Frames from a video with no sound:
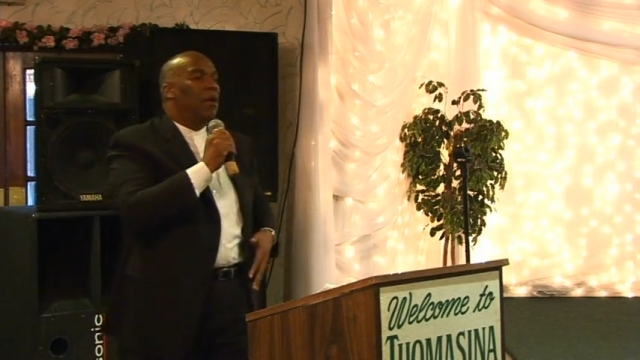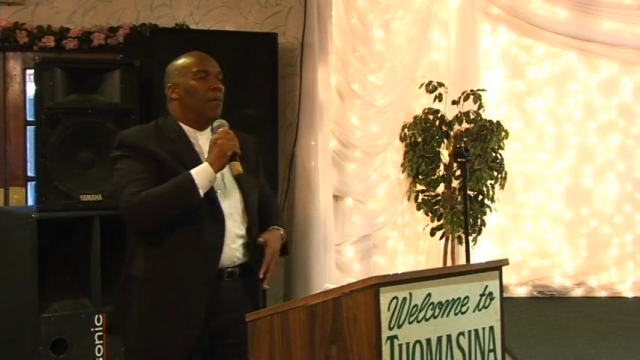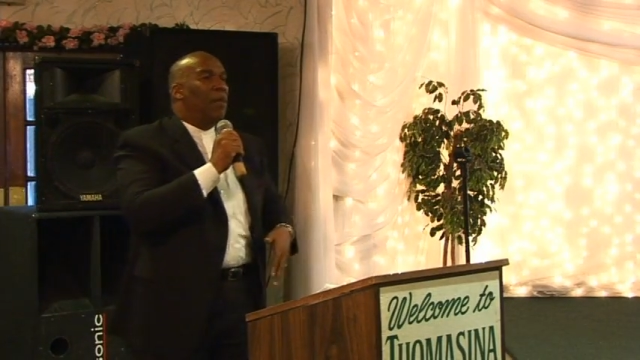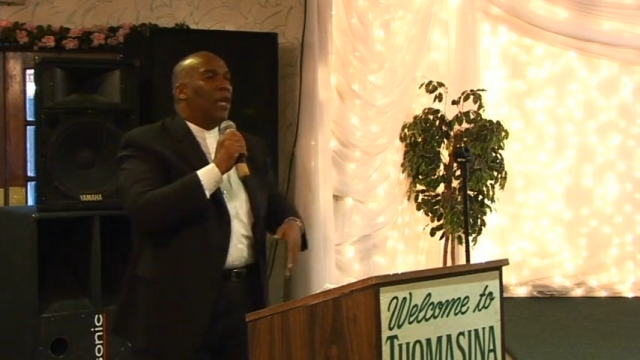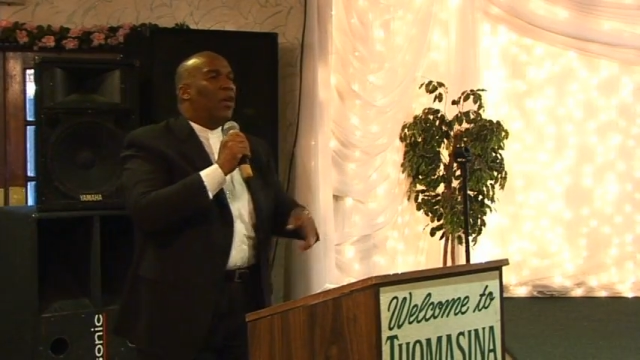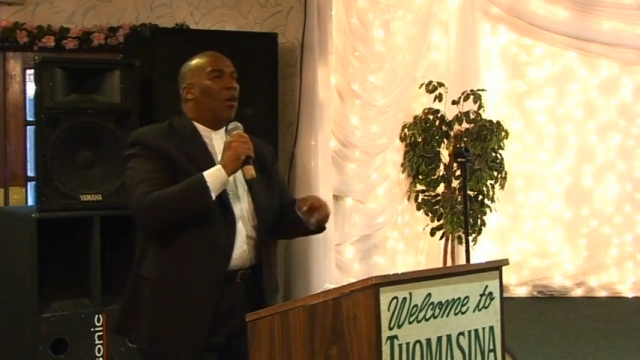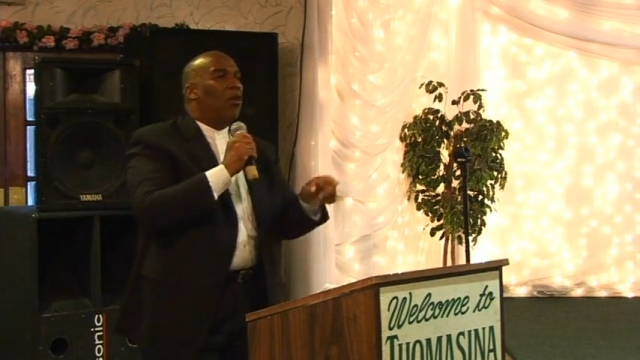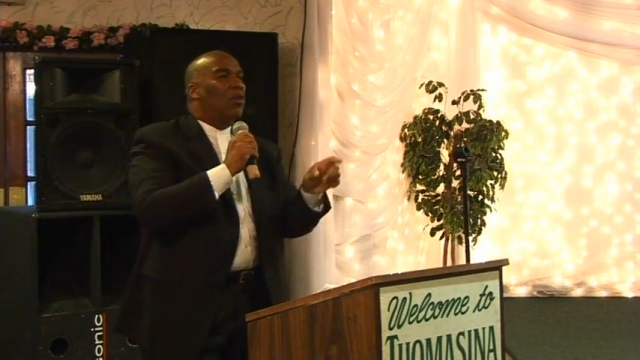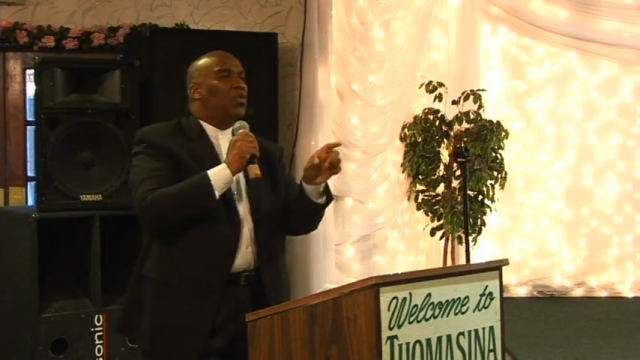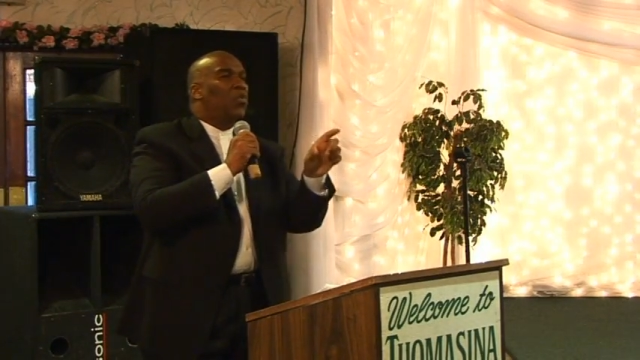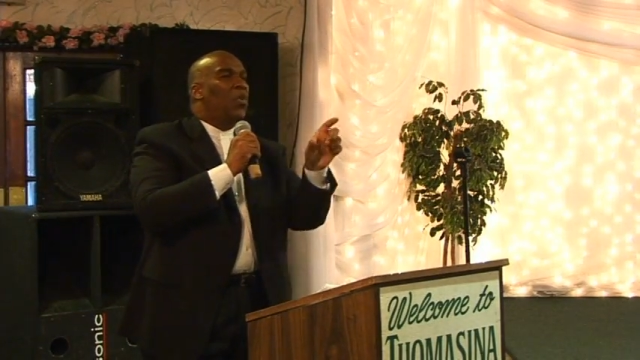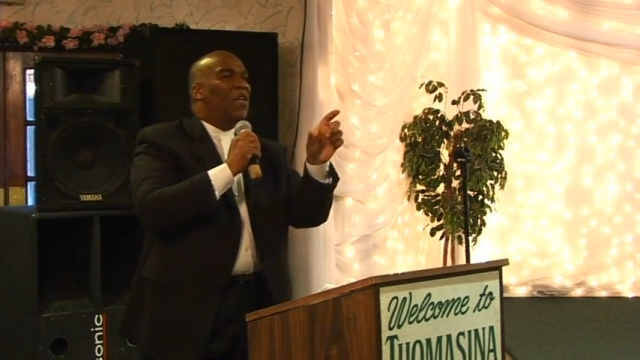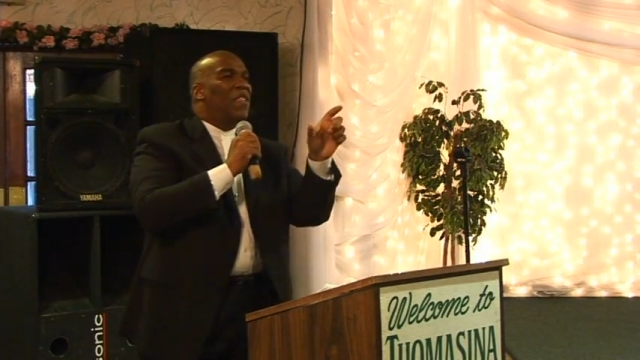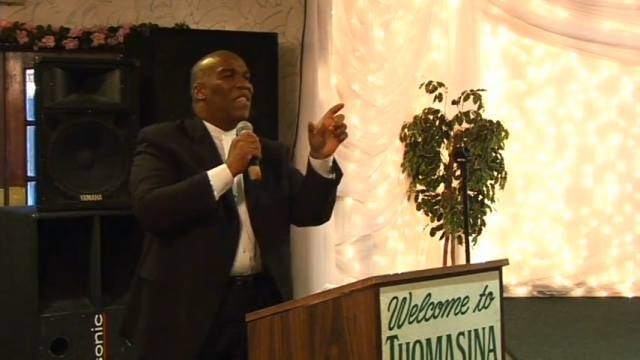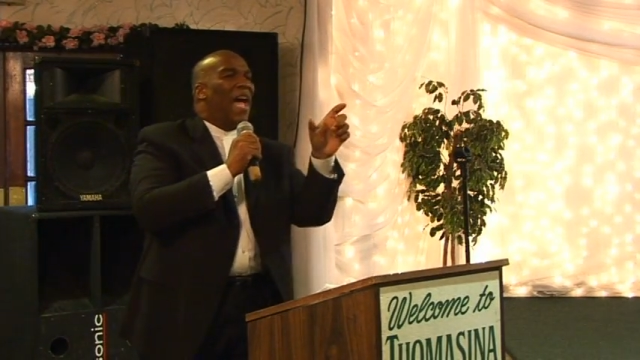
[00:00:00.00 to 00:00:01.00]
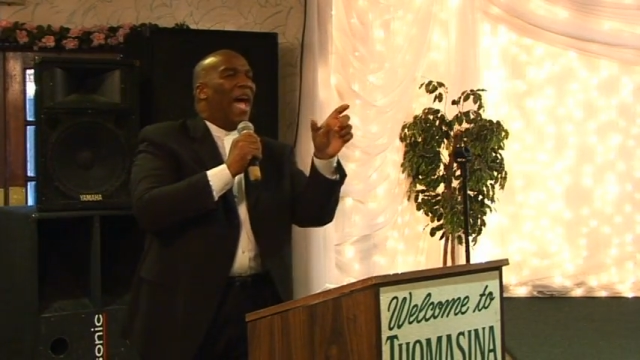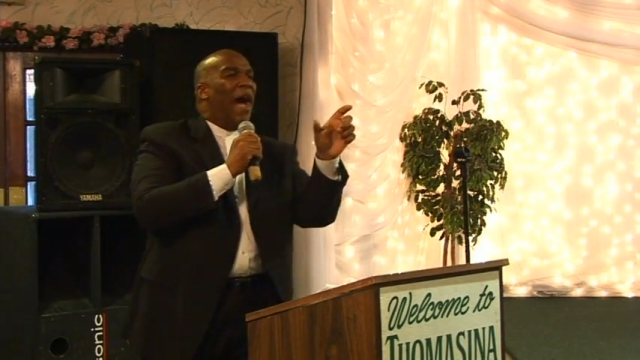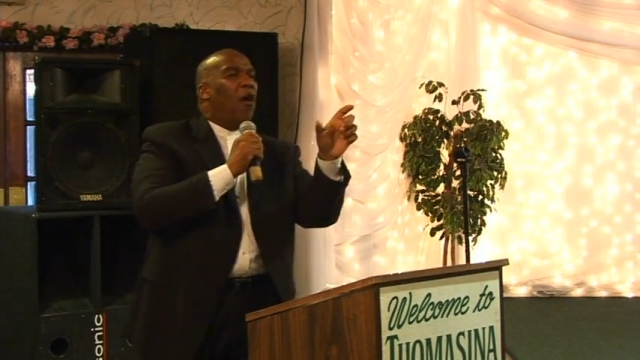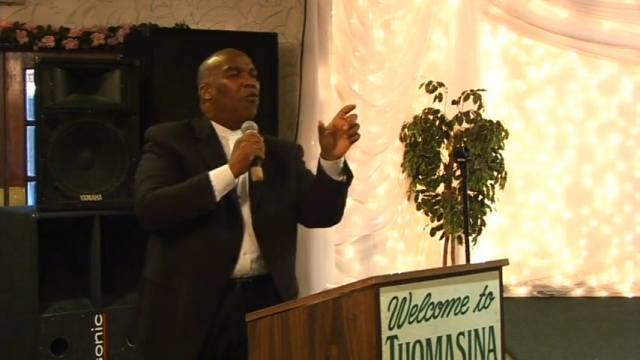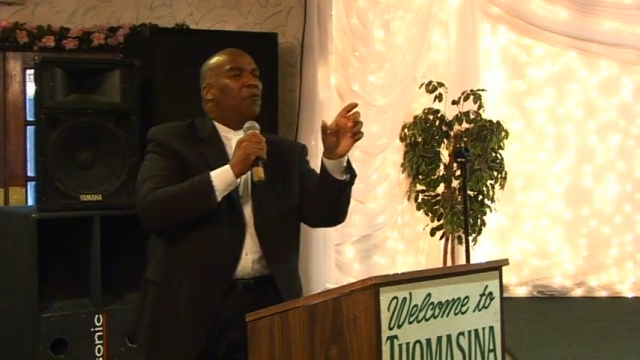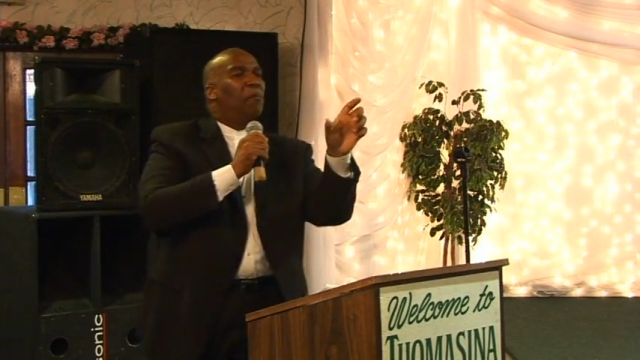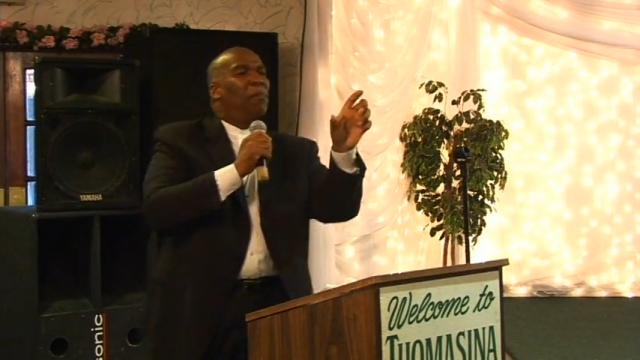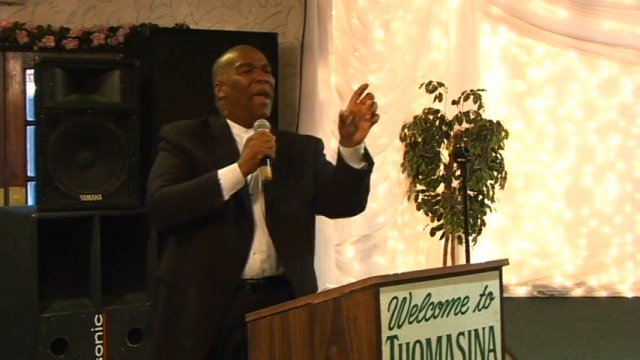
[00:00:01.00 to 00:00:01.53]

Because without